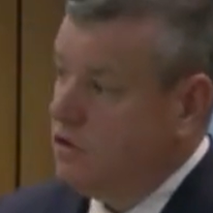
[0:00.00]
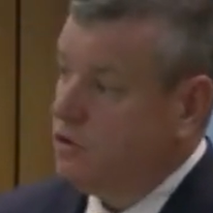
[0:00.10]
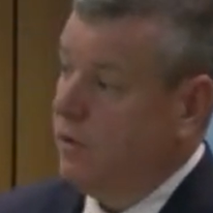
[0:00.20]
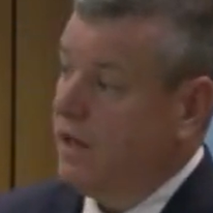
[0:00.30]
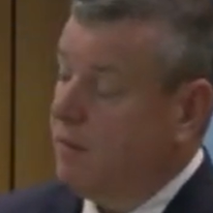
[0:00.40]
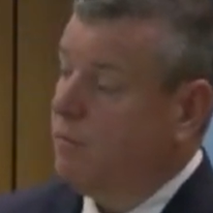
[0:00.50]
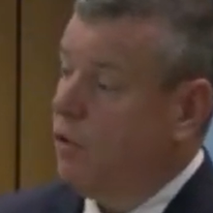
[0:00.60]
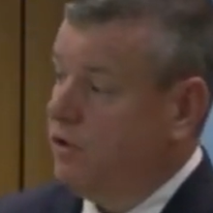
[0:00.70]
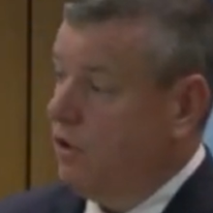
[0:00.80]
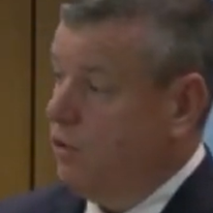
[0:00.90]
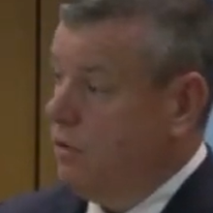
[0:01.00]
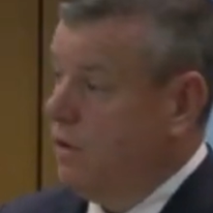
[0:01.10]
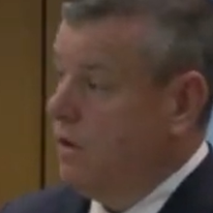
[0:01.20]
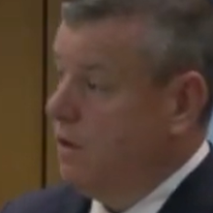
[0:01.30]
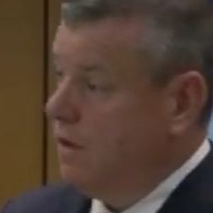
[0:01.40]
So on that point alone,
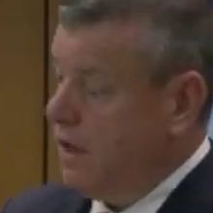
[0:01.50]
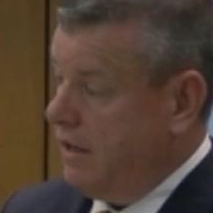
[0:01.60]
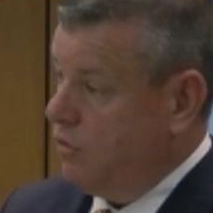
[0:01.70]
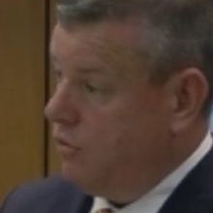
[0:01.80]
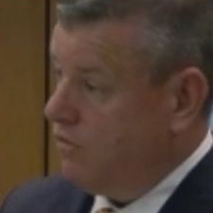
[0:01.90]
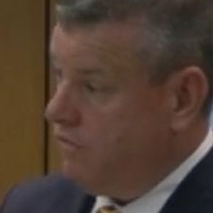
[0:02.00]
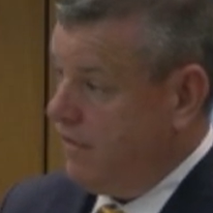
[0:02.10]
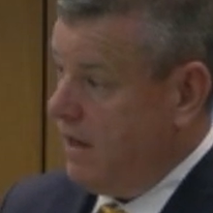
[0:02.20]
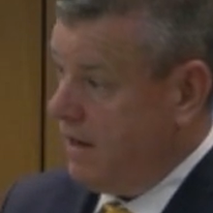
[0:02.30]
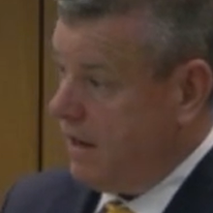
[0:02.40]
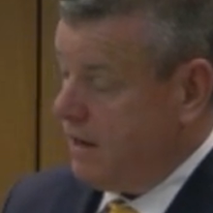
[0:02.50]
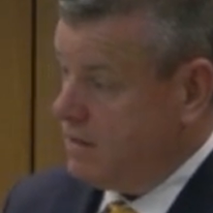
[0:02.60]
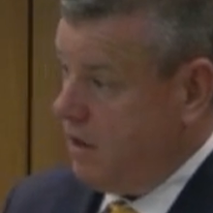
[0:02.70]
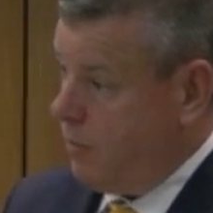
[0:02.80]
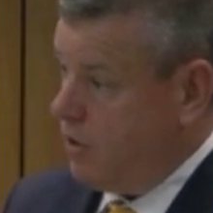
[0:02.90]
I don't feel it
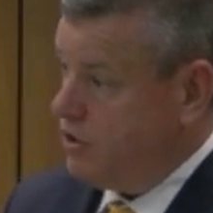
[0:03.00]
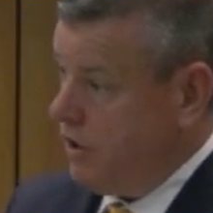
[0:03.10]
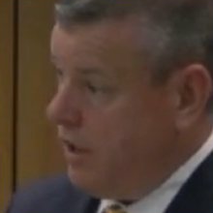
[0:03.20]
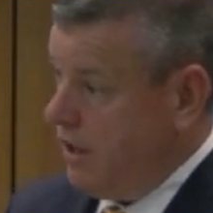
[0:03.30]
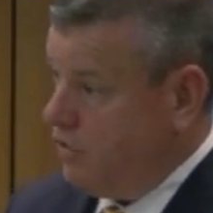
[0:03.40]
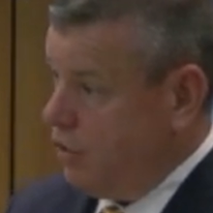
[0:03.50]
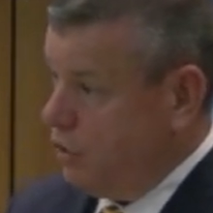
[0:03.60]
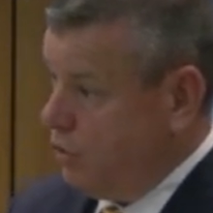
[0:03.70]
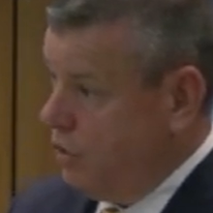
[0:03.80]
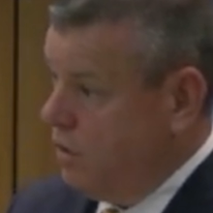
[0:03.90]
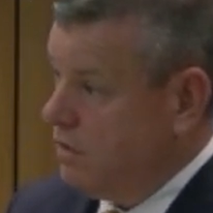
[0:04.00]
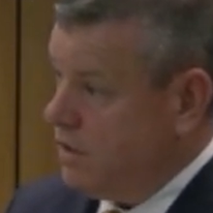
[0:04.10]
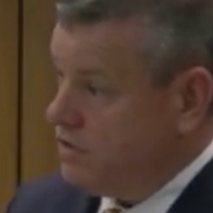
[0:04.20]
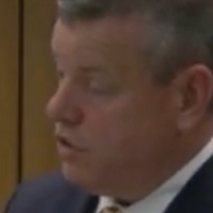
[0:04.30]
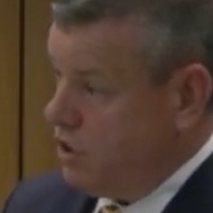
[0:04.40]
has the opportunity to
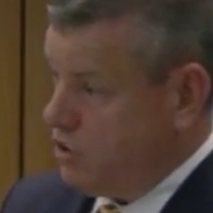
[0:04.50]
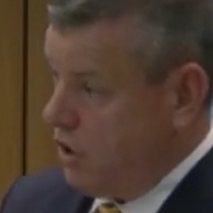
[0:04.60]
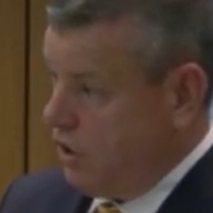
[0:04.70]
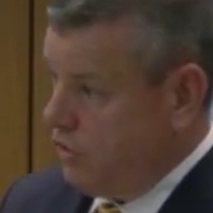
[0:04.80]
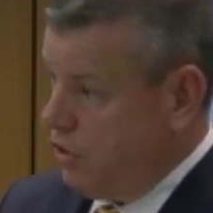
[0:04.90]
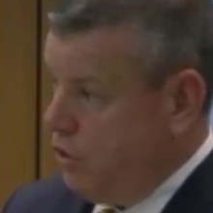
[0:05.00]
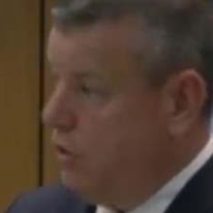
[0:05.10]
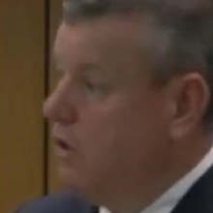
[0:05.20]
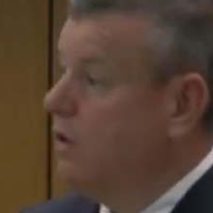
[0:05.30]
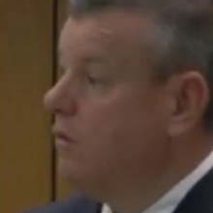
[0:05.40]
discharge Article 2.